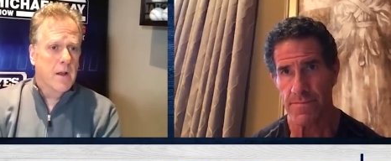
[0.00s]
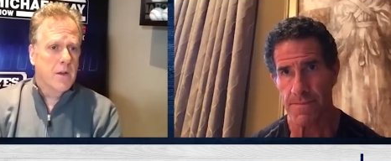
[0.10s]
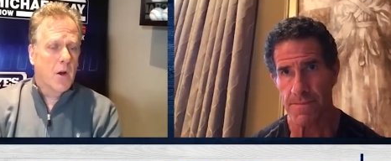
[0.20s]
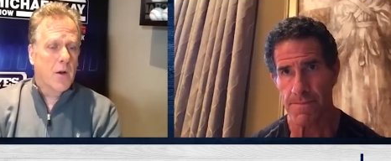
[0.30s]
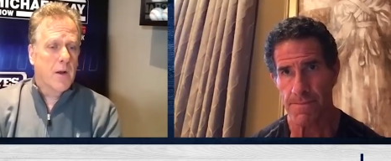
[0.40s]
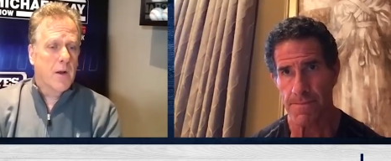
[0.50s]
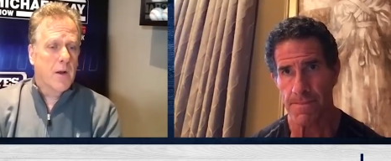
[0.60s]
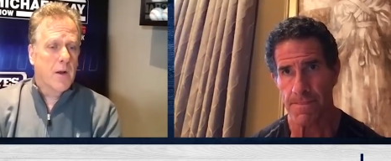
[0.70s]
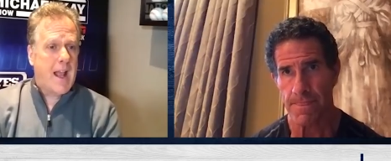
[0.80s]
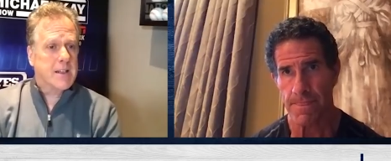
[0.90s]
Speaker 1: don't hear the
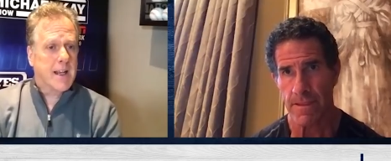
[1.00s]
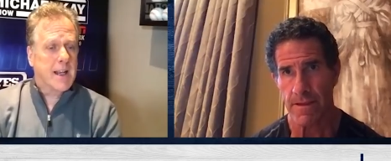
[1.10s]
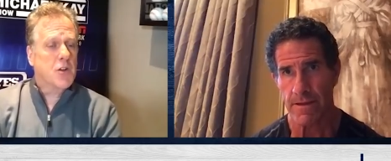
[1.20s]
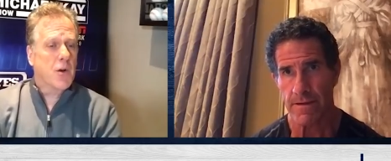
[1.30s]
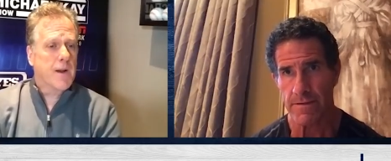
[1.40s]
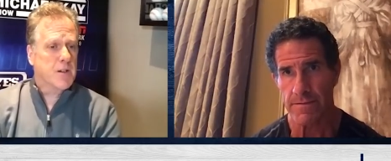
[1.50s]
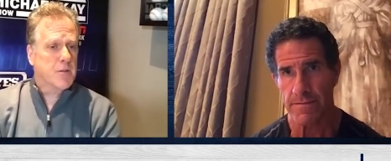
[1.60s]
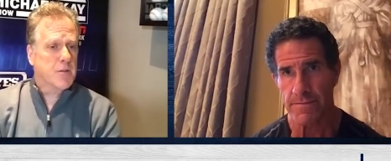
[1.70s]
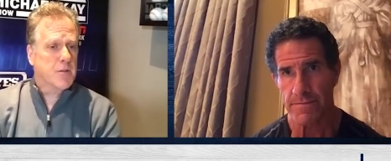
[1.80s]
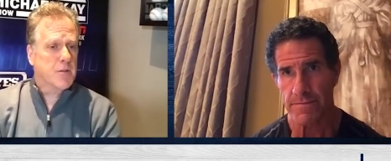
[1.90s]
fans. I guess you don't hear
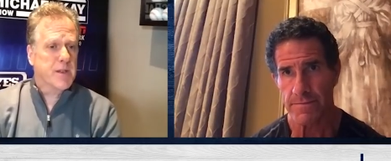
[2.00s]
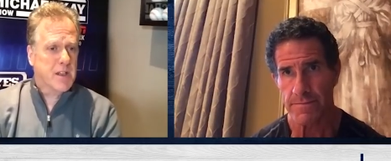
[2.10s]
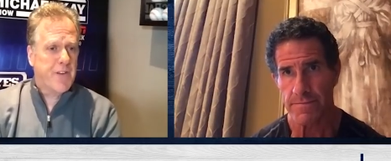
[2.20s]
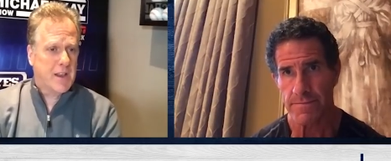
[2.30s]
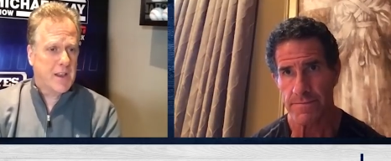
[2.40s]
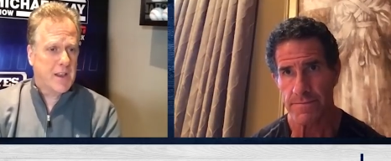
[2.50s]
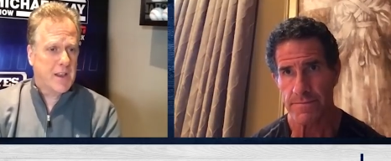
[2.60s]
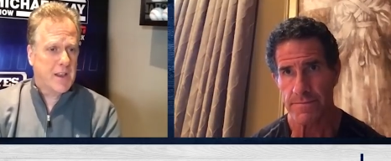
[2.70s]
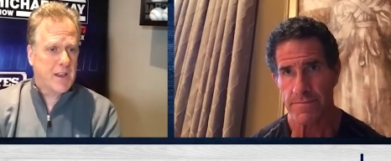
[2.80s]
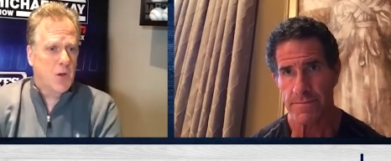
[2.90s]
specific things,
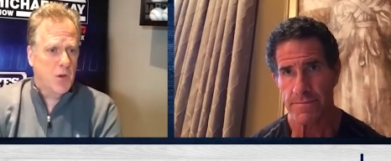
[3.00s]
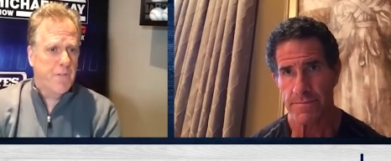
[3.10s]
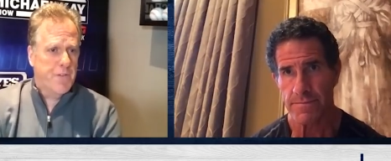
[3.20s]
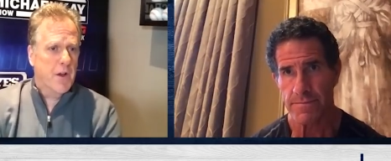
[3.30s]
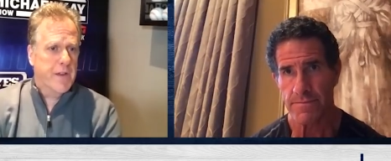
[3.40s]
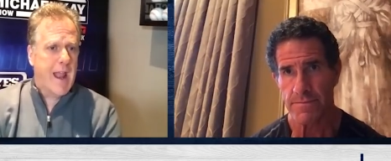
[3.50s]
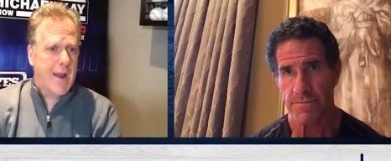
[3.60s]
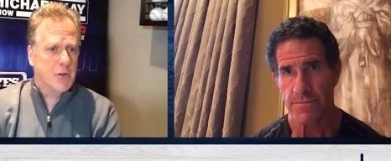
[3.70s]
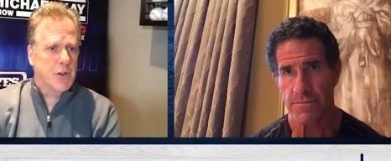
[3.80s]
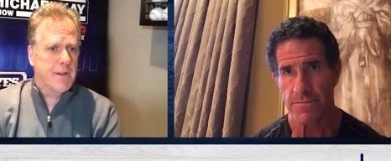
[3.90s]
but you you feel the
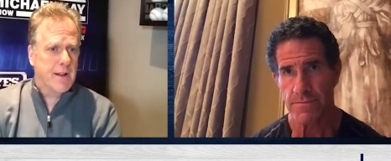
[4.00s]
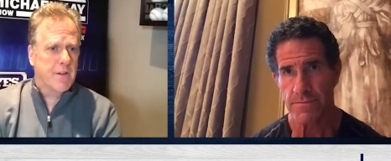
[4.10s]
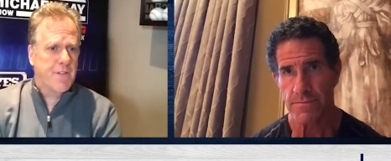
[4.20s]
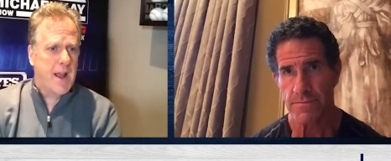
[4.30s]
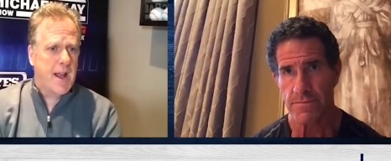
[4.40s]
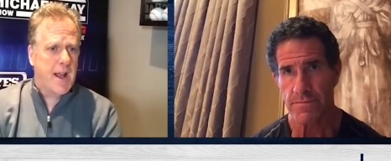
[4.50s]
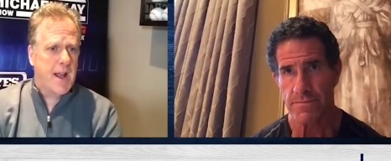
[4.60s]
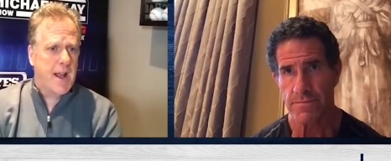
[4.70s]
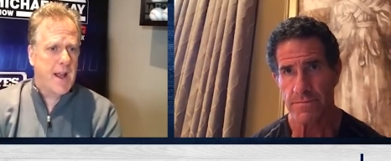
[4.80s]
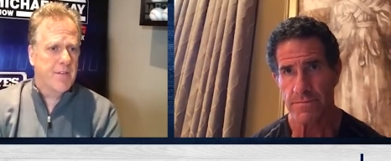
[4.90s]
energy that the fans
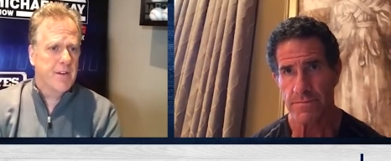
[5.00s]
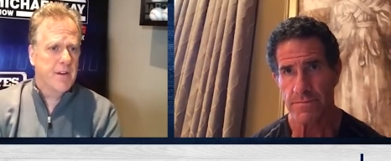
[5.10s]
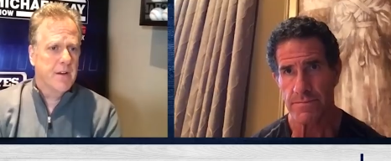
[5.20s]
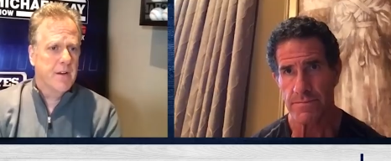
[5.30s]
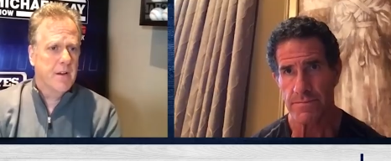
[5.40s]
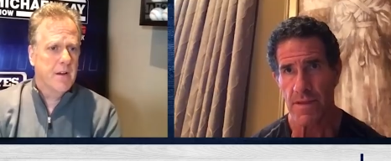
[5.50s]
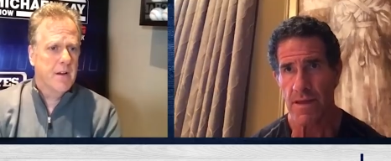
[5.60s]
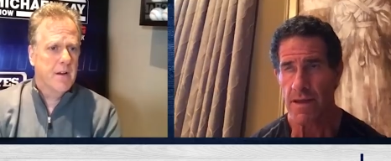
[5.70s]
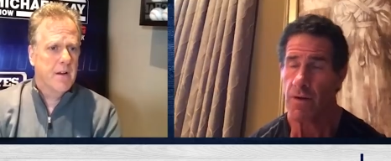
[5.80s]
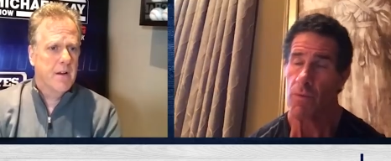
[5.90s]
give.
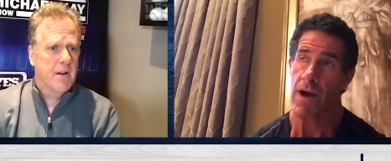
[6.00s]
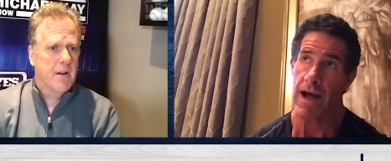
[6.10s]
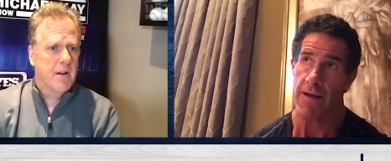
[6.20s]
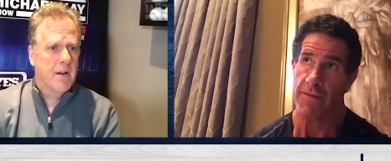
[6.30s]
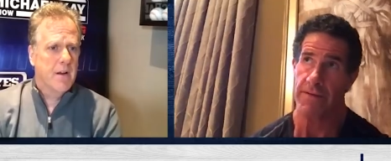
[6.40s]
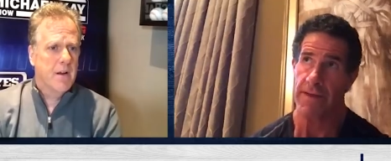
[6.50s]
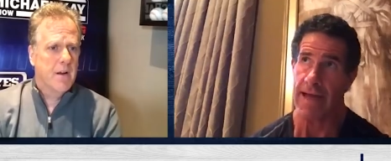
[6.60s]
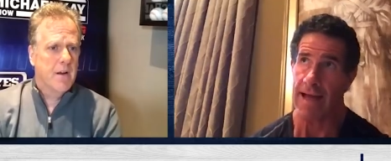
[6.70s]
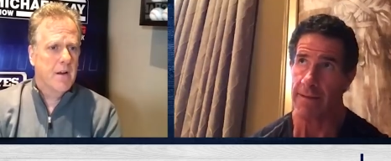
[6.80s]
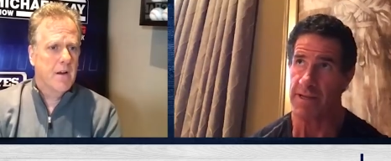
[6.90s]
Speaker 2: Well,
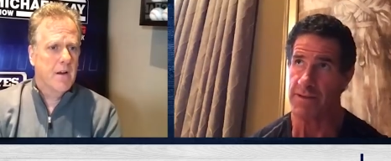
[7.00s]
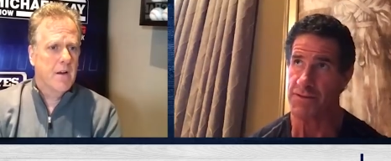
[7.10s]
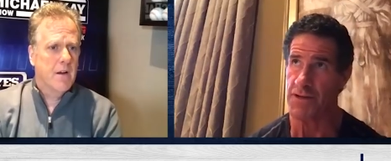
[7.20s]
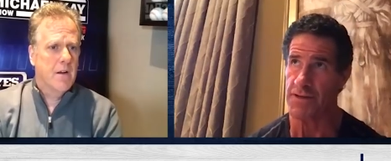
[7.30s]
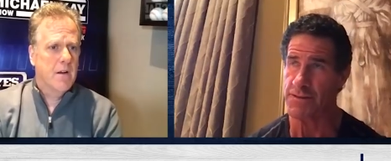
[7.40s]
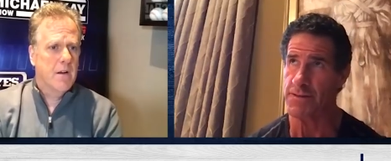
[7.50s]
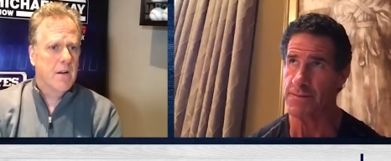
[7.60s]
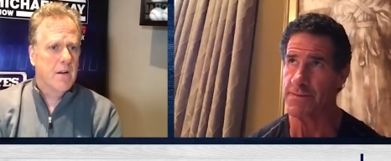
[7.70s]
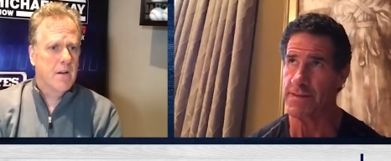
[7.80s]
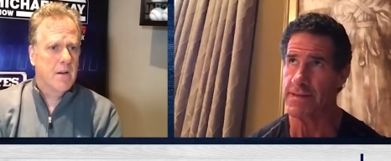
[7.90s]
yeah, I mean, to
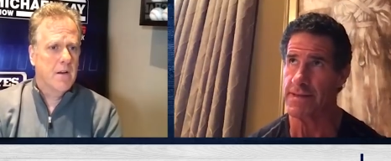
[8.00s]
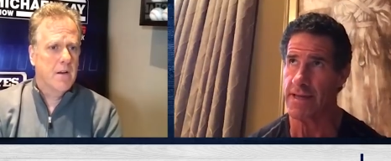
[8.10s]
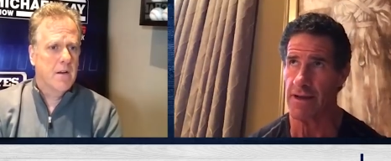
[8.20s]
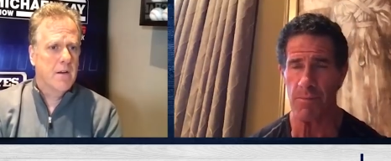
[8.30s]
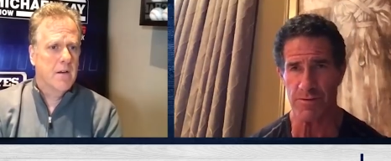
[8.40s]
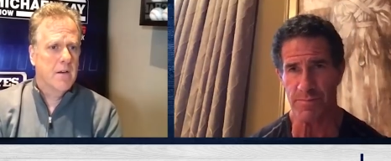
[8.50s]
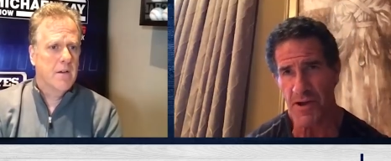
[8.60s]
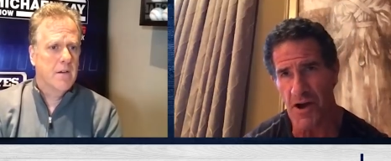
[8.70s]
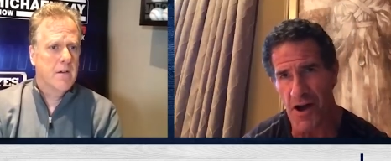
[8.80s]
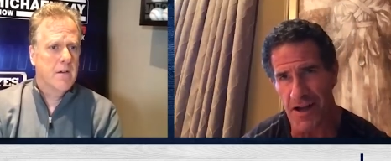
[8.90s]
to it almost
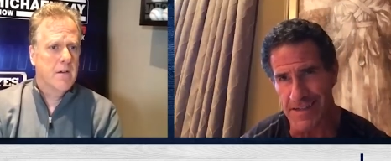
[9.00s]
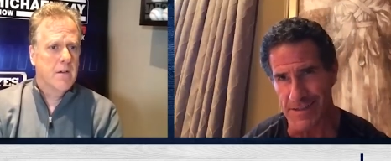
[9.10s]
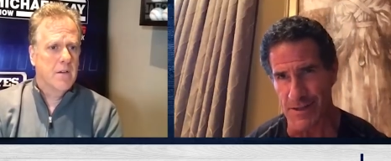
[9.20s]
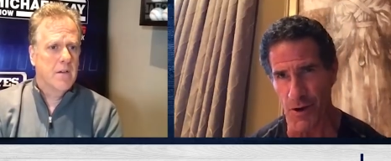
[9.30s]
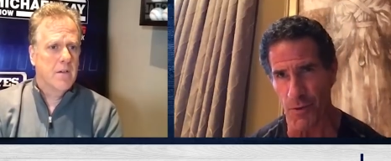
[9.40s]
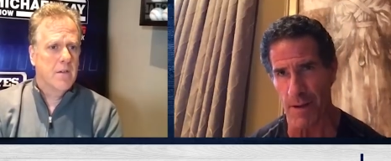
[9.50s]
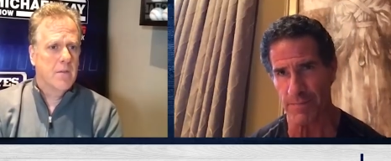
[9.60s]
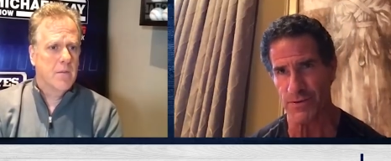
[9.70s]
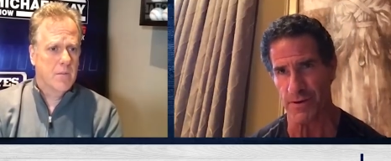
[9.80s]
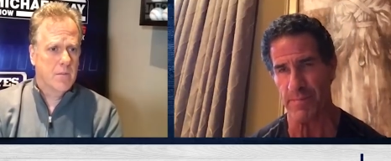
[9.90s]
be haunting to go
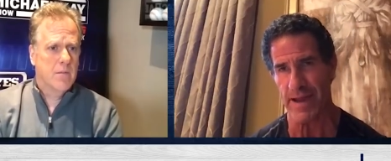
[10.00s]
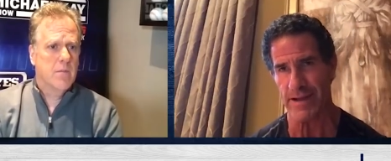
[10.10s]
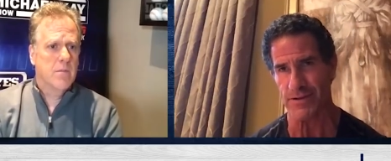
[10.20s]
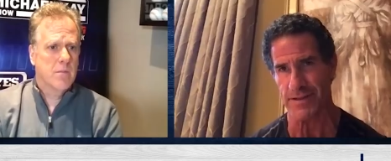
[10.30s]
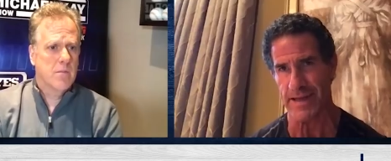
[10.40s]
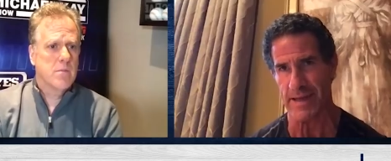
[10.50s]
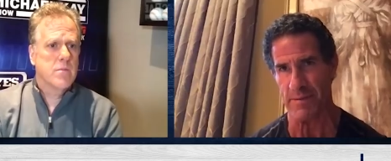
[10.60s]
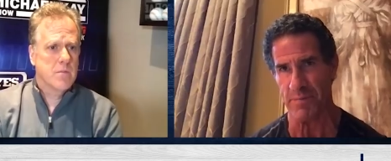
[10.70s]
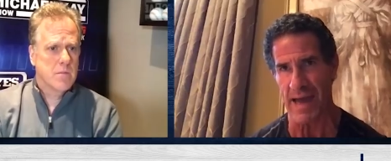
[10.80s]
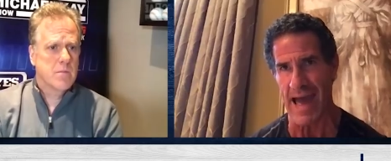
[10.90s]
up to a major league
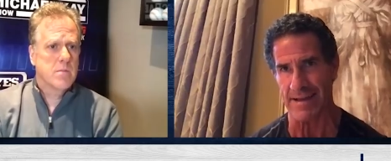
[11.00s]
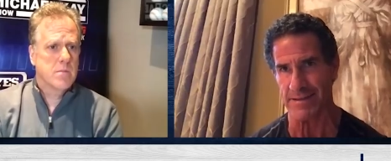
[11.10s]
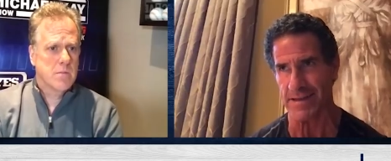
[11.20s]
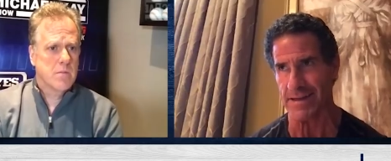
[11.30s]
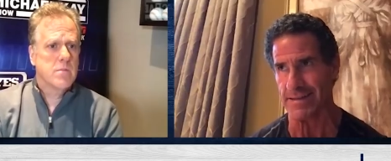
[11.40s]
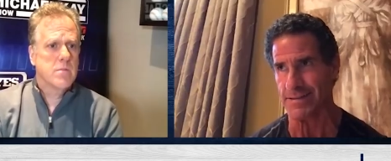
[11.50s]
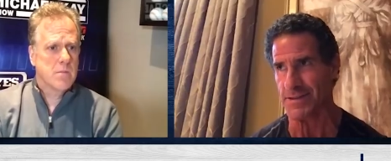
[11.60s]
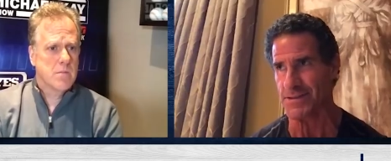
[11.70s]
at bat uh, to